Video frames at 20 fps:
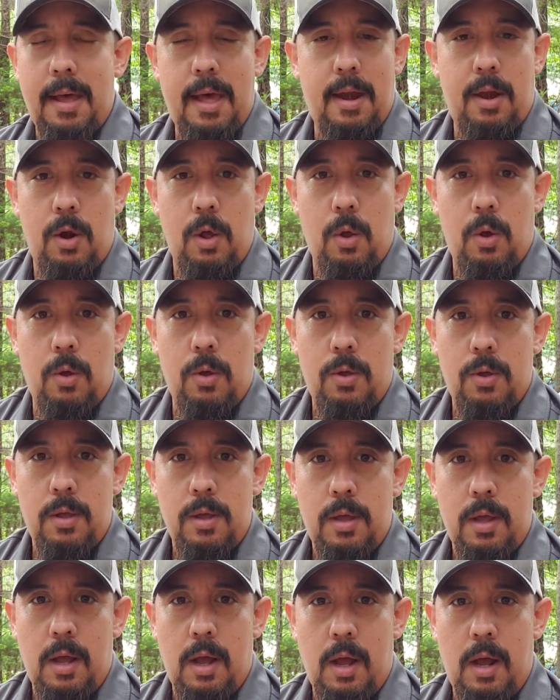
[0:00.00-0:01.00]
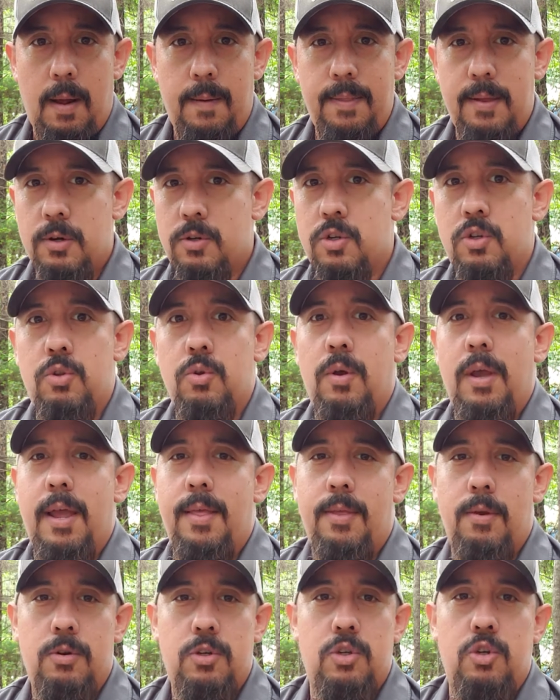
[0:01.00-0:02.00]
it all. There's
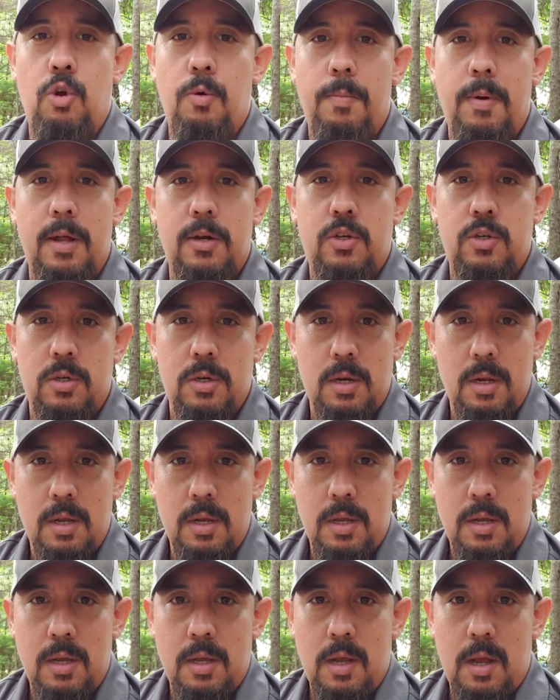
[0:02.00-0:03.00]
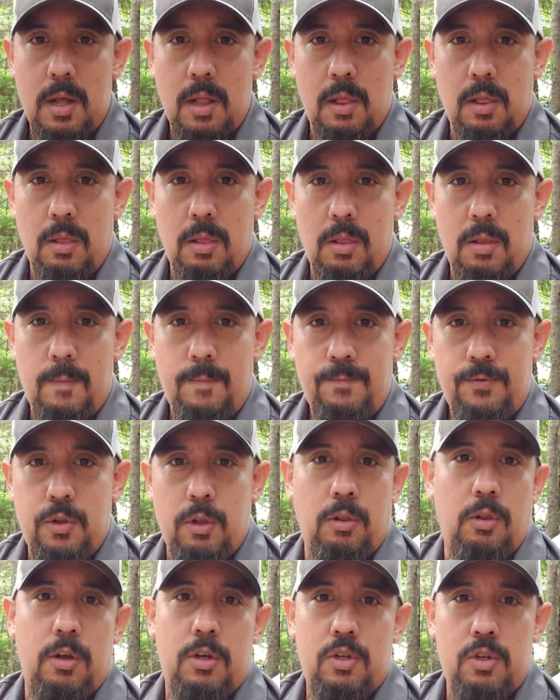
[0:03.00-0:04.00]
so much to
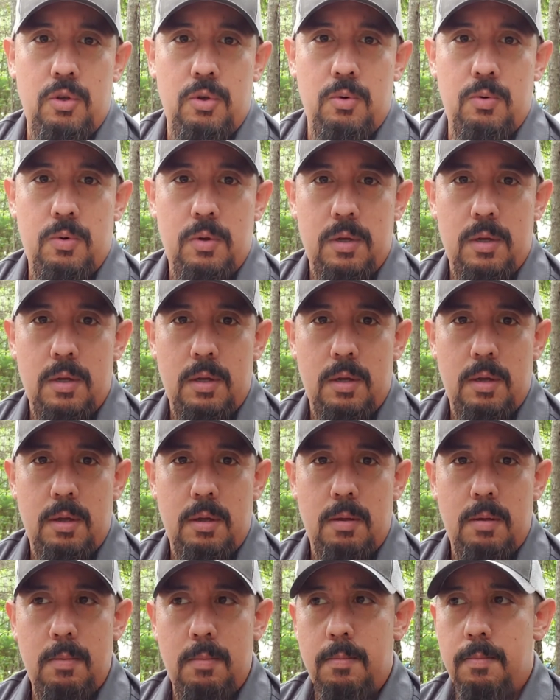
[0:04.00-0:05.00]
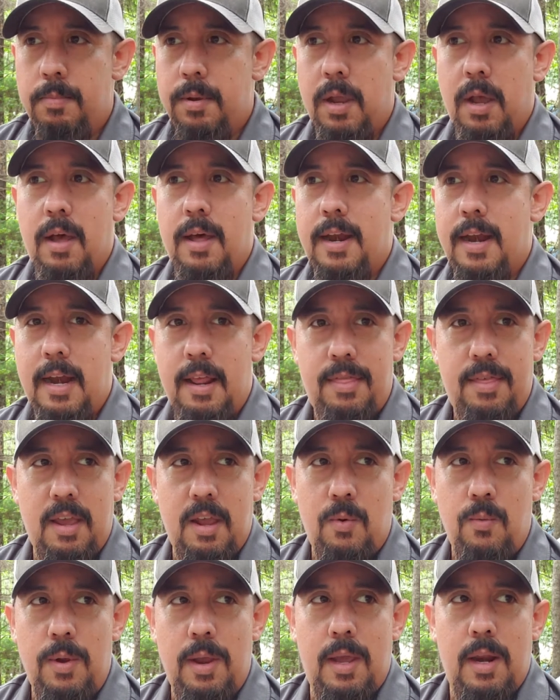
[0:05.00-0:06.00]
look to beyond anything
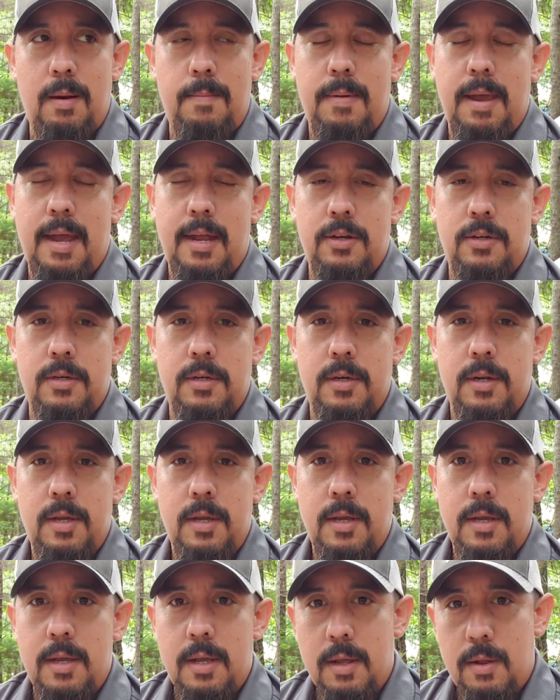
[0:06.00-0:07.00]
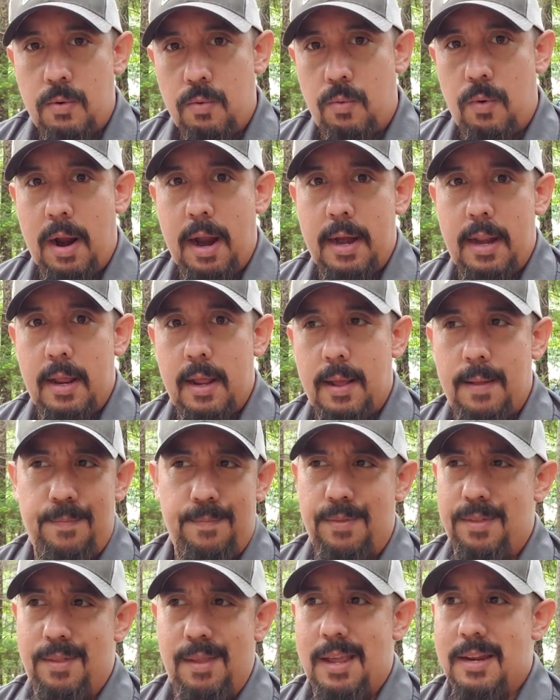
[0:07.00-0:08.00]
we can imagine. Right?
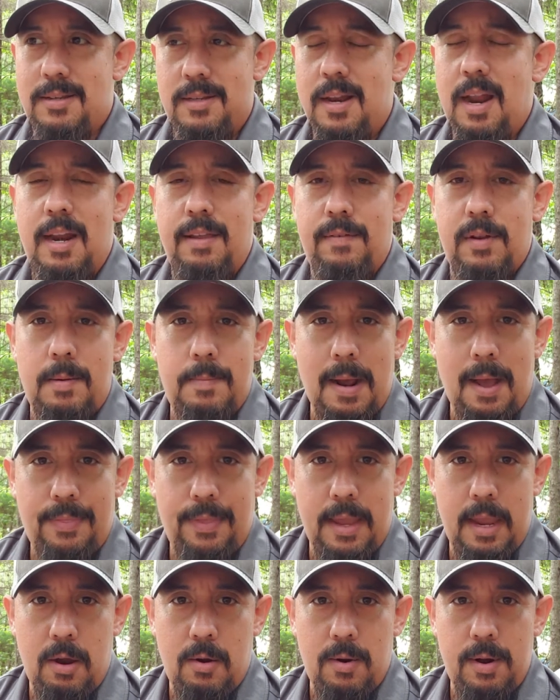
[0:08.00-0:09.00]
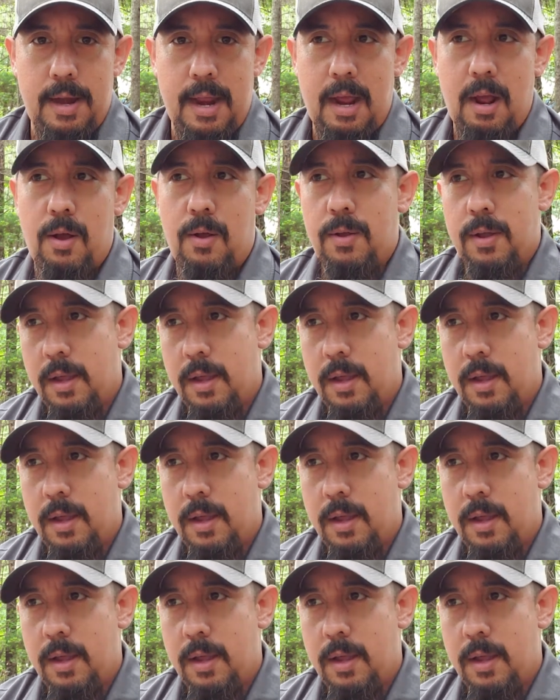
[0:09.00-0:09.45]
It's not even about the here and now,